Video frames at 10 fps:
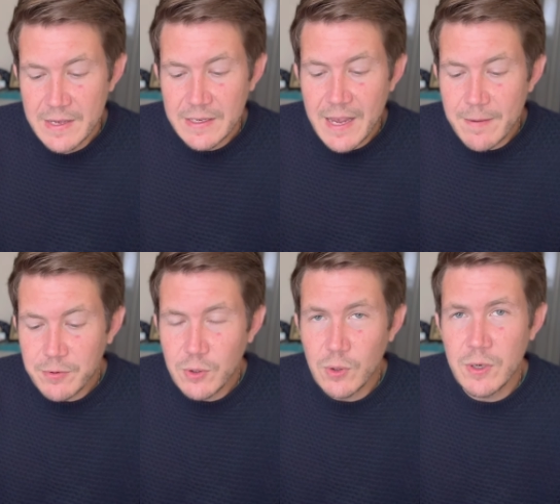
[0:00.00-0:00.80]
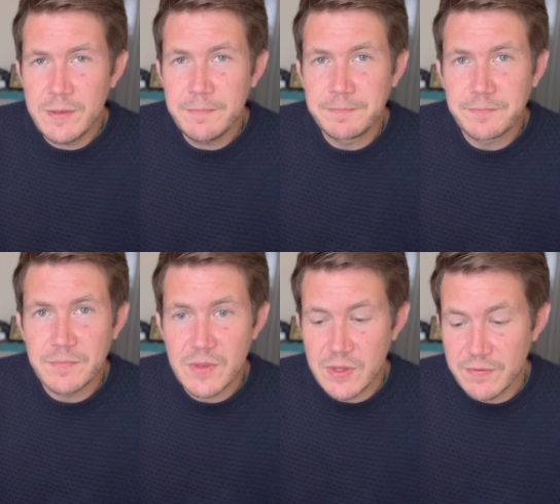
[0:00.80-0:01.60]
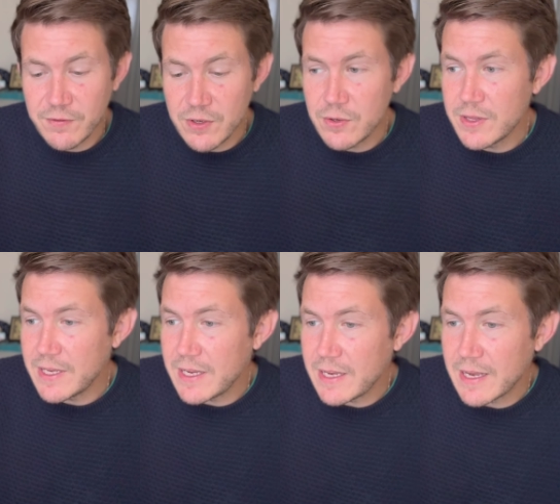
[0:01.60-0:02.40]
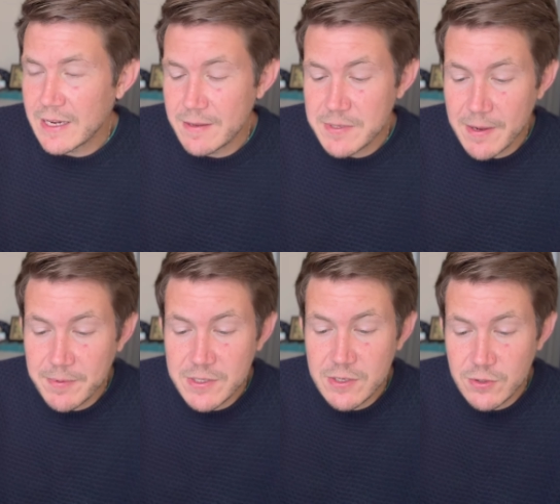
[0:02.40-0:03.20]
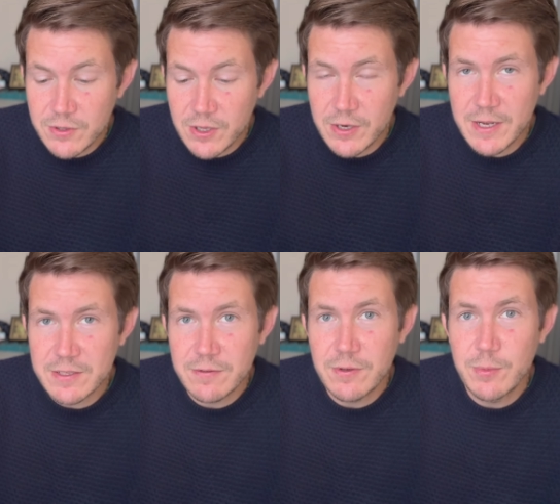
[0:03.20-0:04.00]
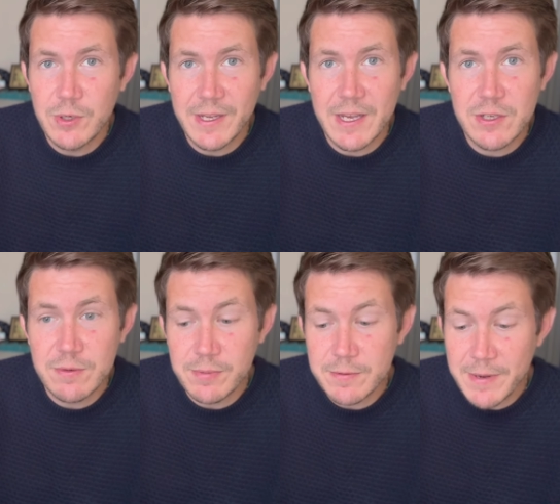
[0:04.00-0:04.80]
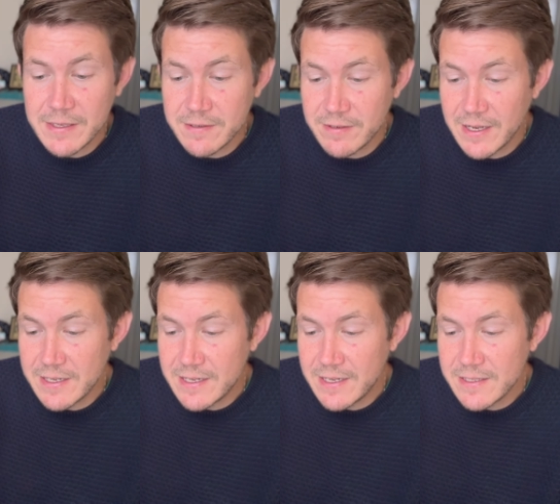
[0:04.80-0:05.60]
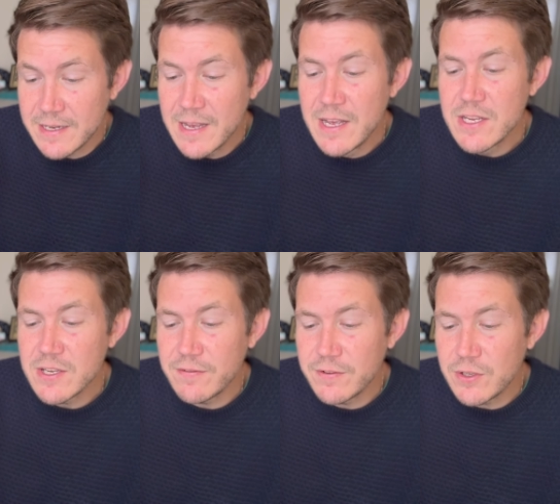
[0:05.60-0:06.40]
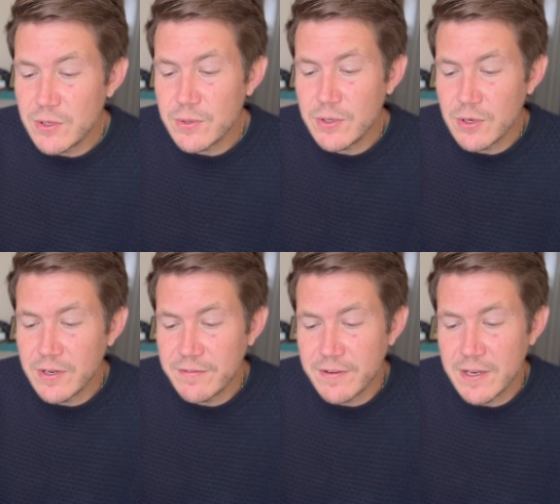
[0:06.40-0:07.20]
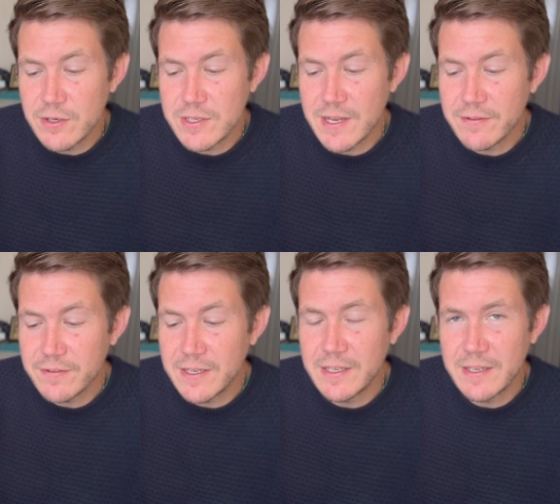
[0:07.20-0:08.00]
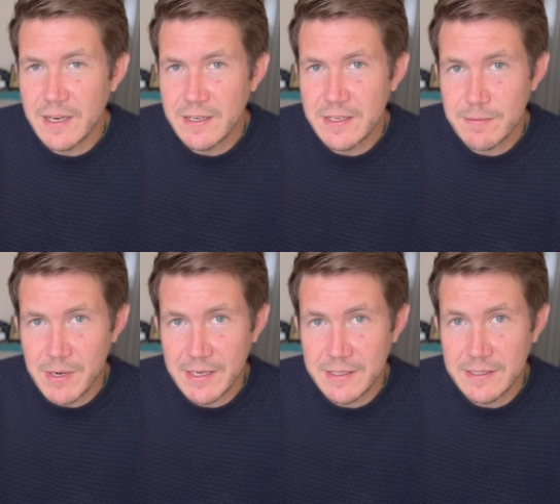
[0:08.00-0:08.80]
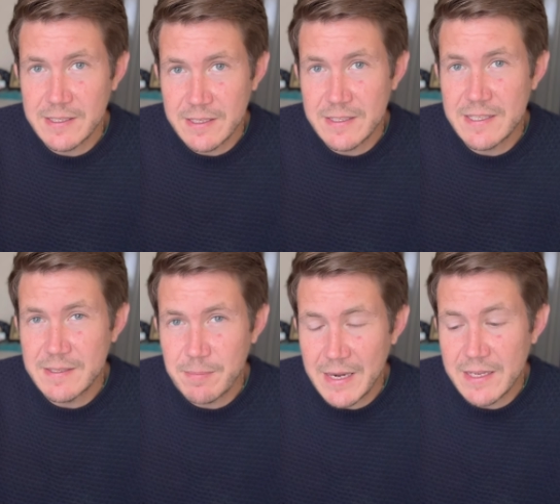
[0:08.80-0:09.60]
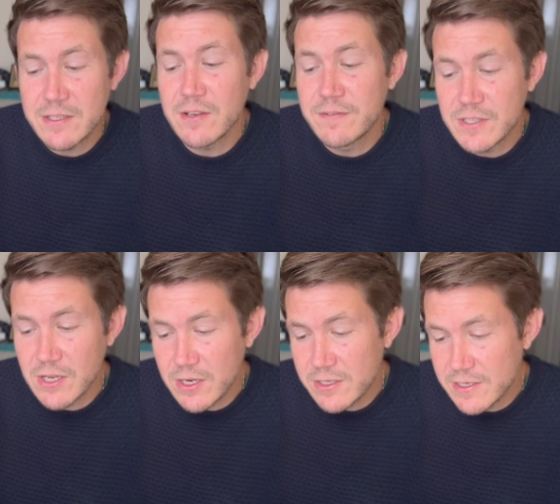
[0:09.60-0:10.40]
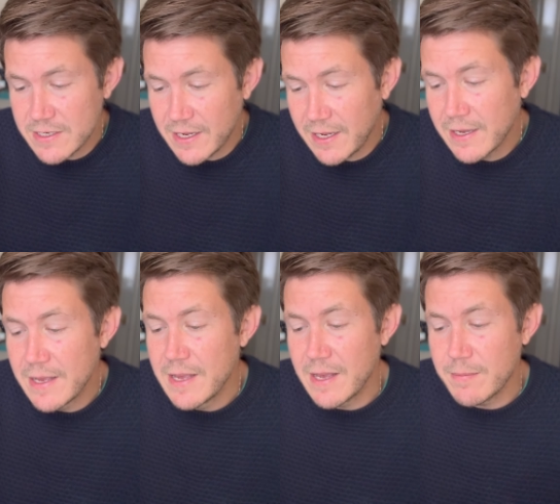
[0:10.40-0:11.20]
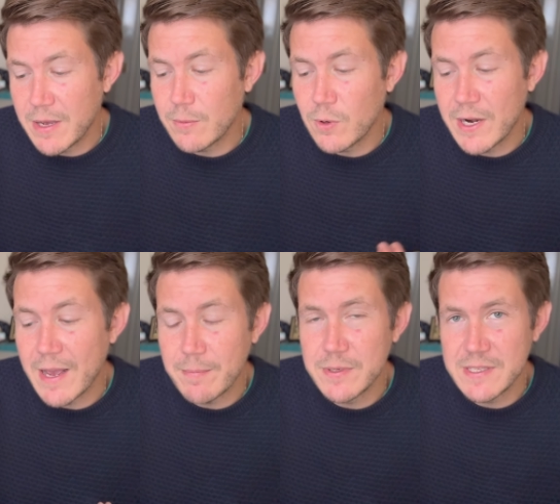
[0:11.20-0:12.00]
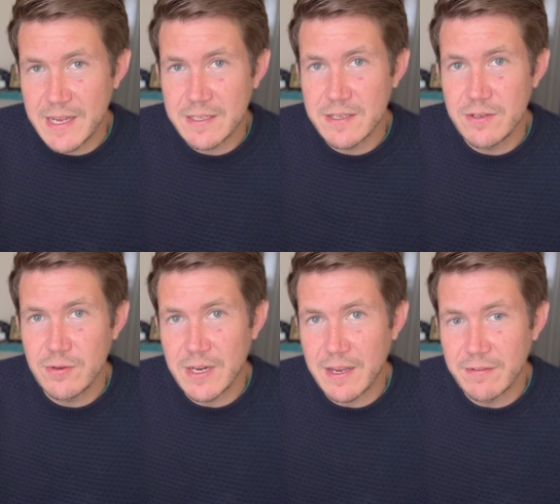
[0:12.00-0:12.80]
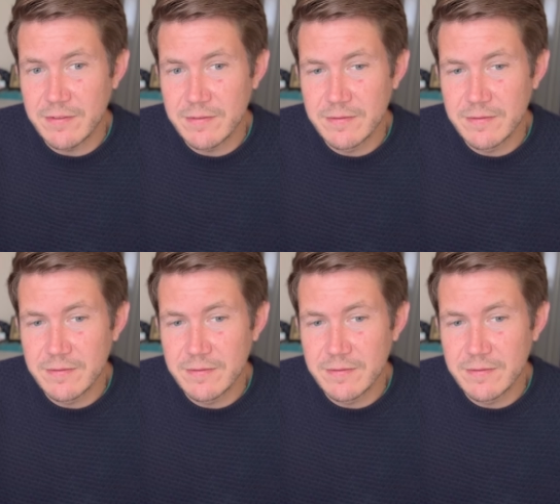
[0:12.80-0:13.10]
Capricorn, for you, the eclipse happens in your third house of communication, perspective, and ideas. So for you, you're going to find yourself in an unexpected place of certainty about what happens next in your life